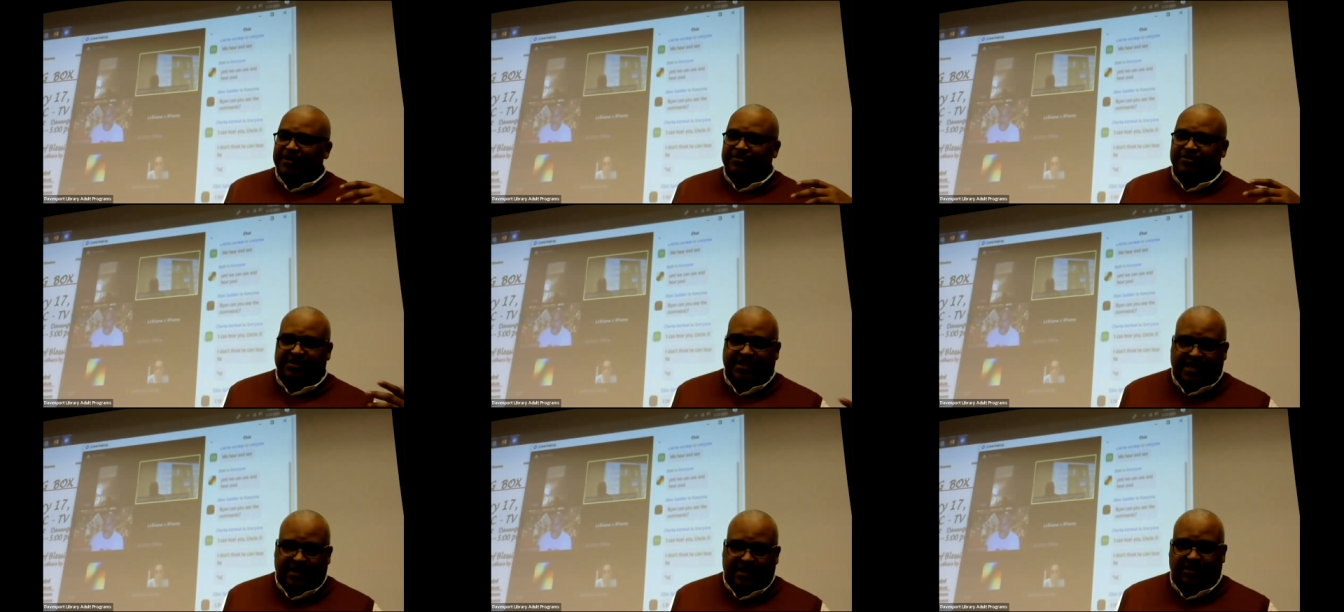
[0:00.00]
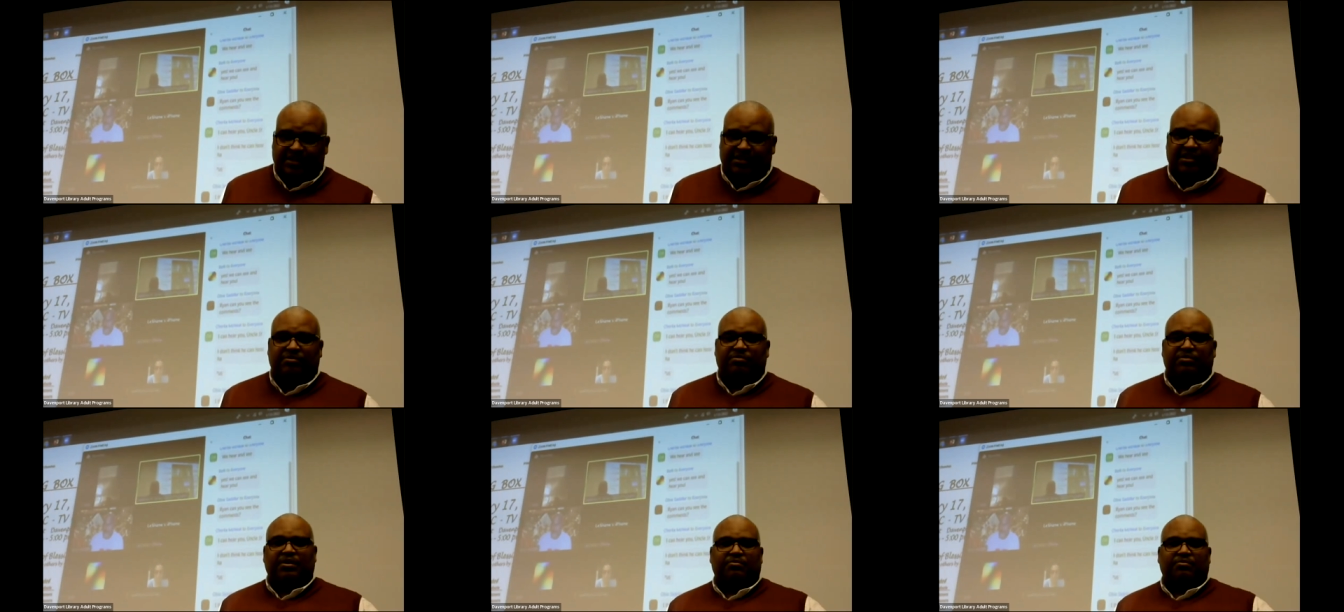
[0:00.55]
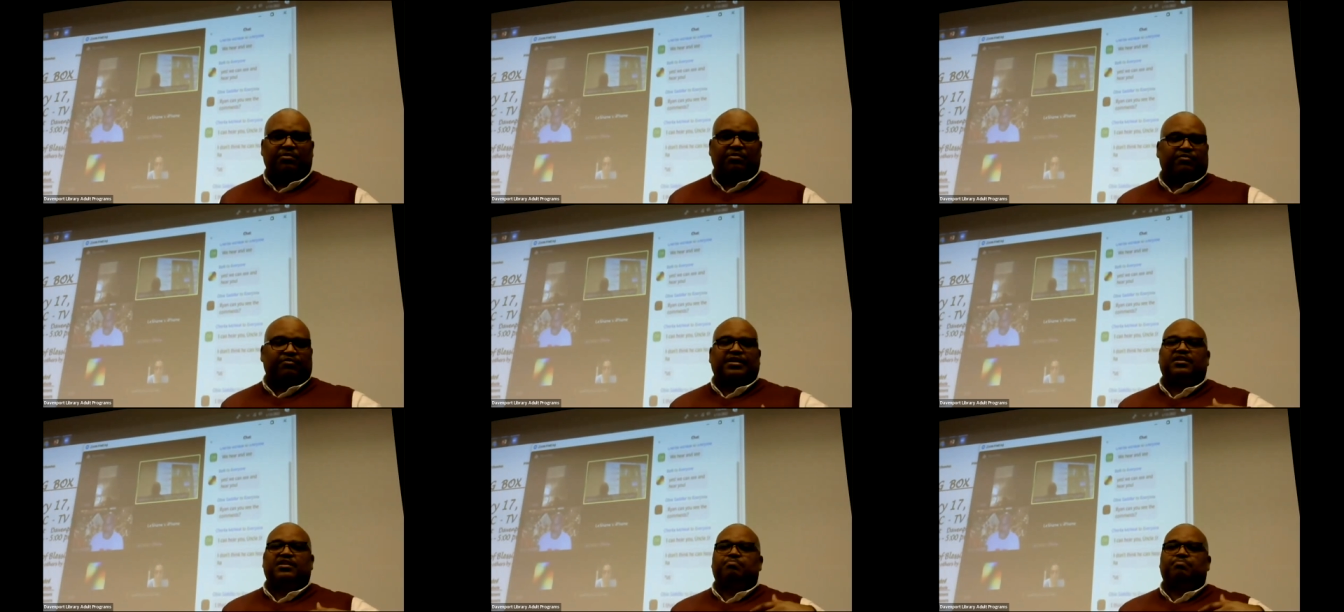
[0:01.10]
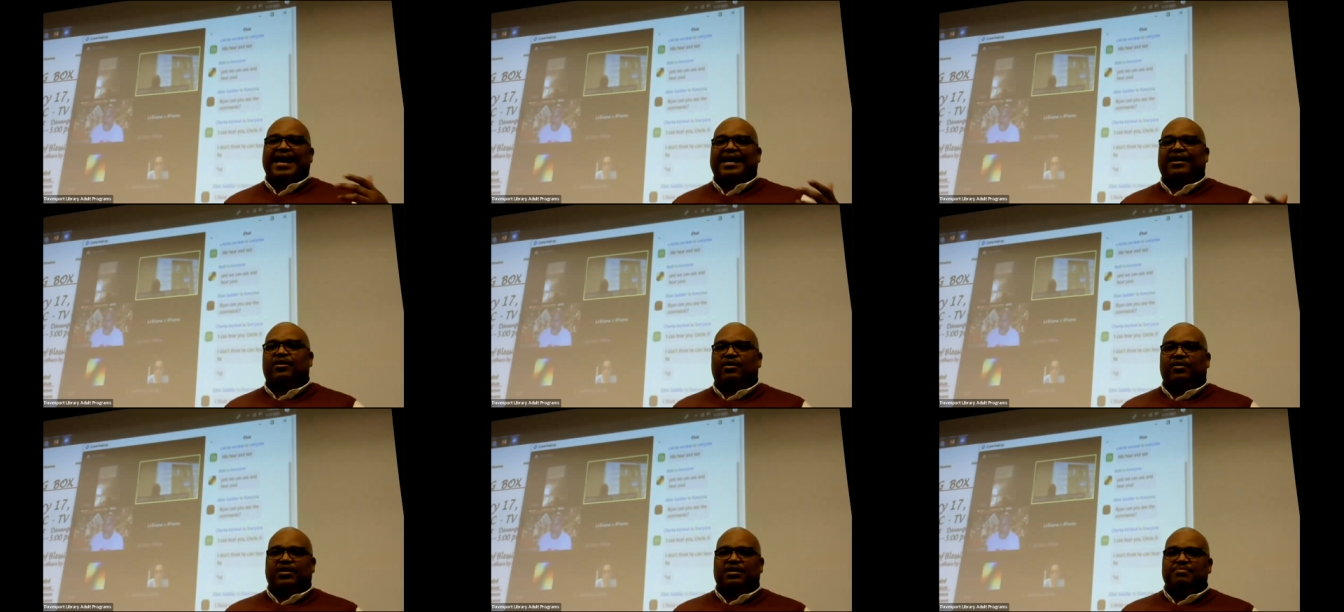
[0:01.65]
Frederick Douglass, and they reflected
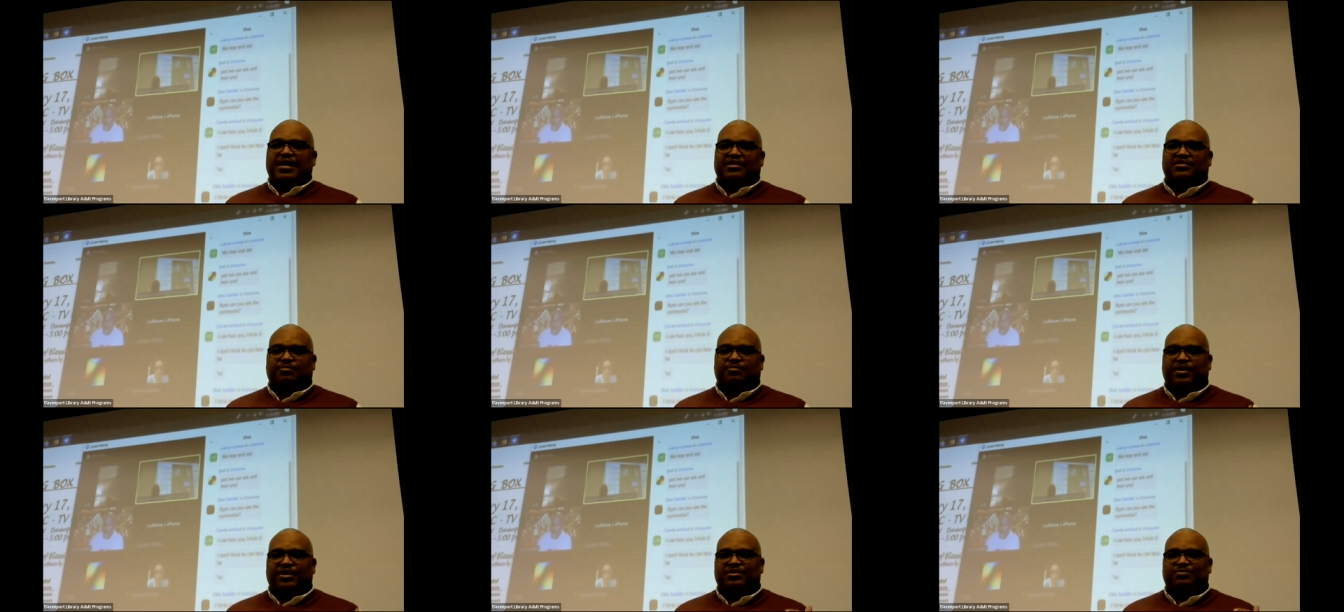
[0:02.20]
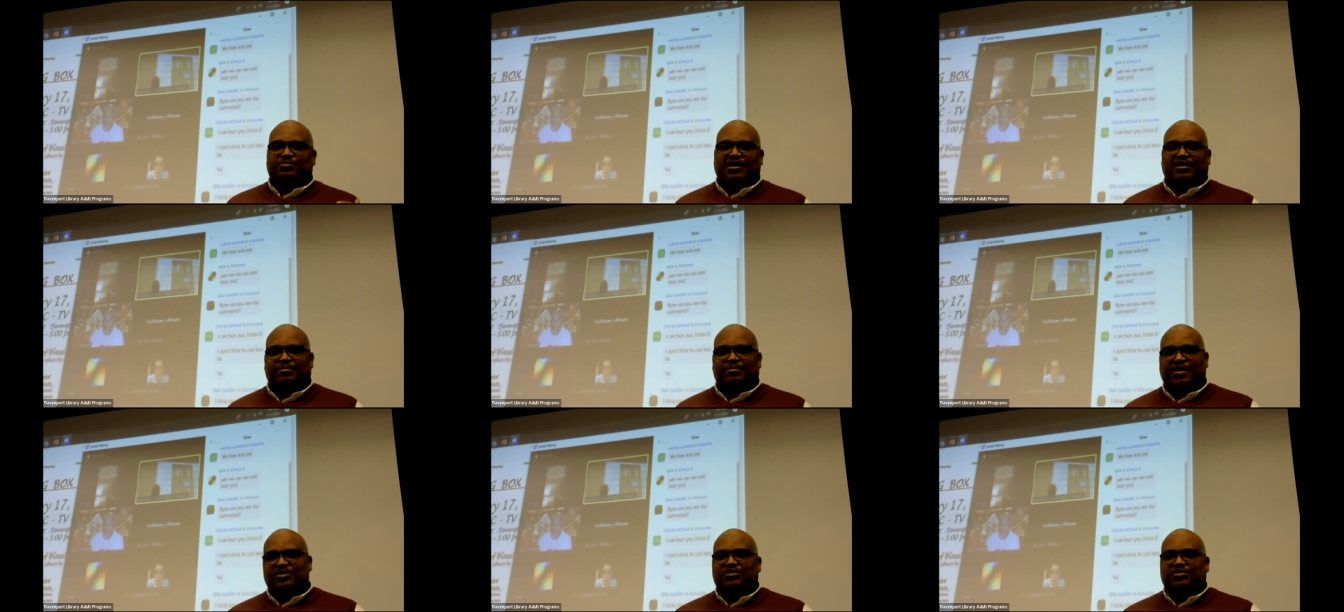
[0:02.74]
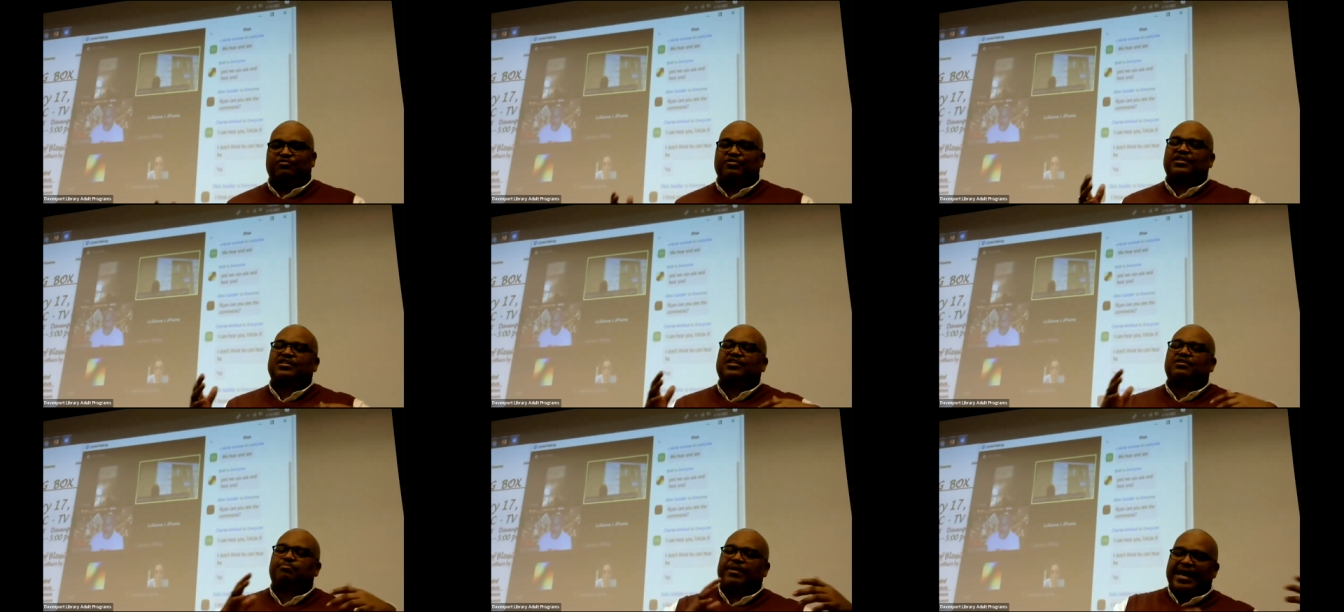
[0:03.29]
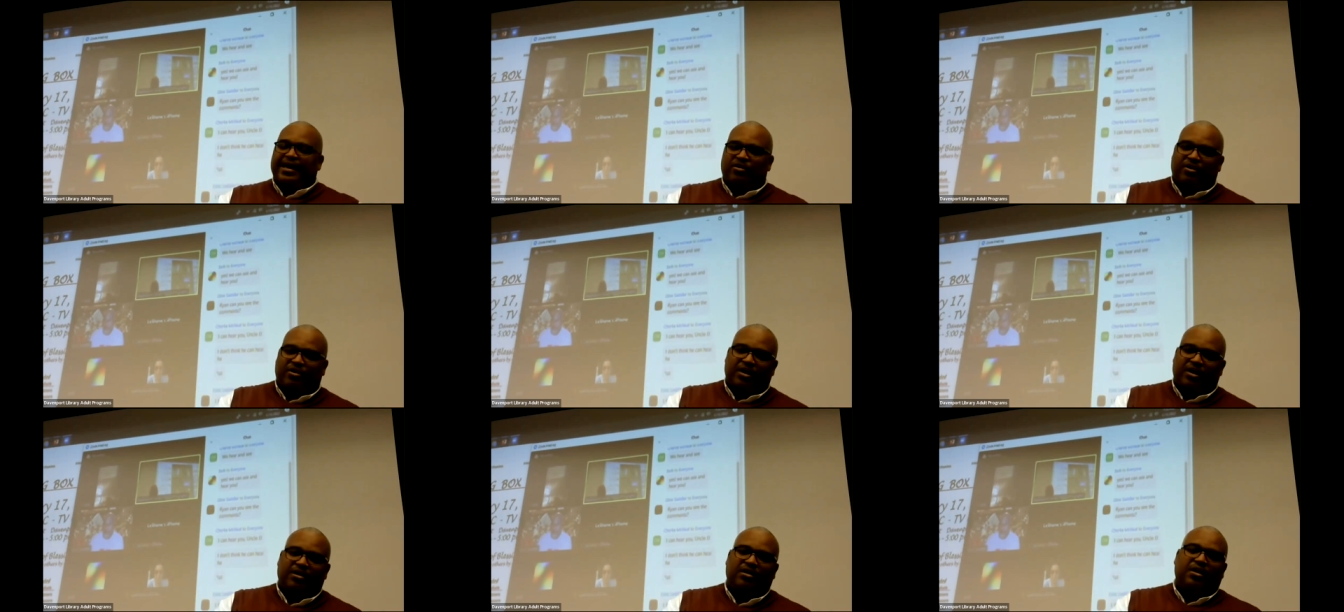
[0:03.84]
back on the Emancipation Proclamation, they reflected back
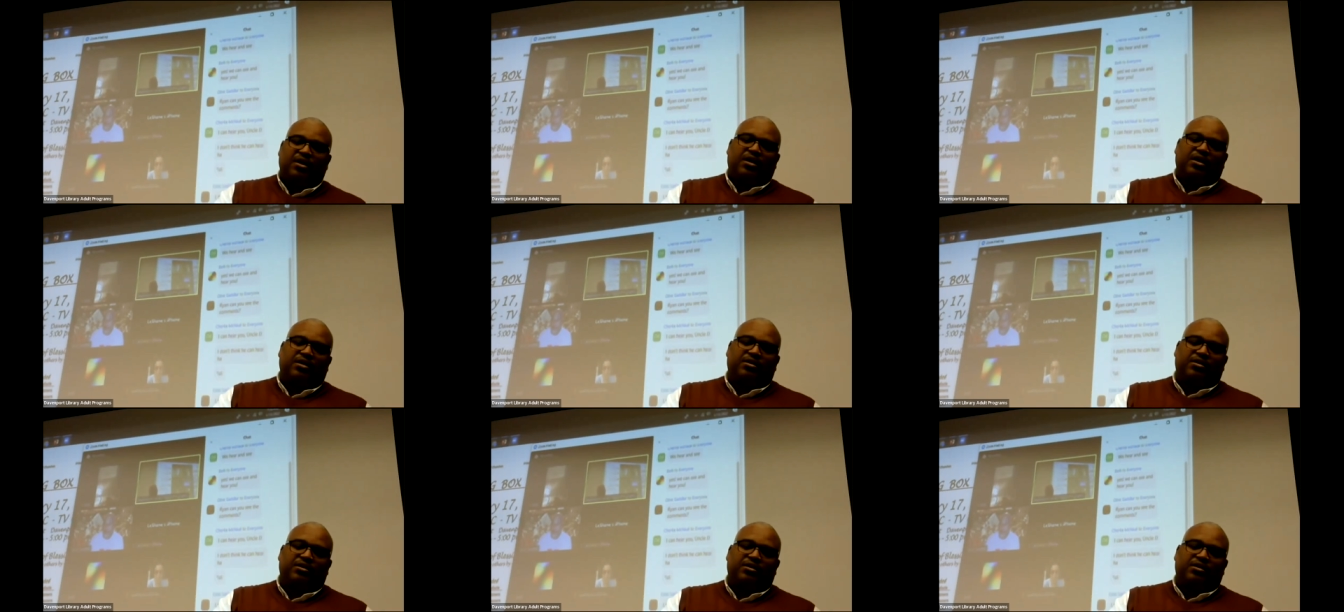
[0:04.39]
on